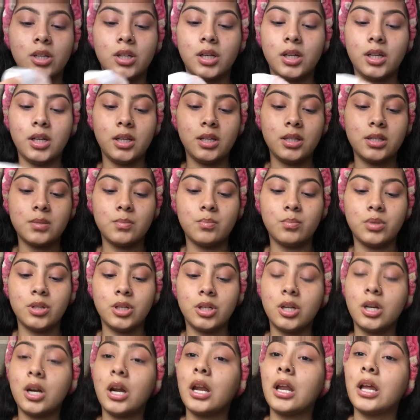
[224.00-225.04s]
crease,
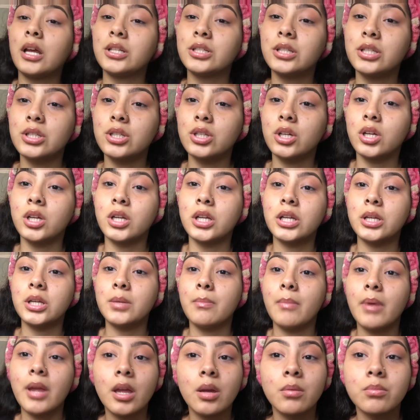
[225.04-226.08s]
put her eyelashes on,
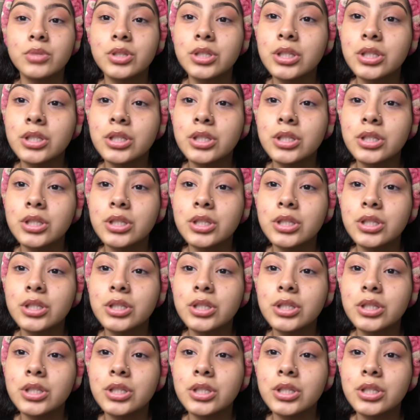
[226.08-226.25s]
and bam,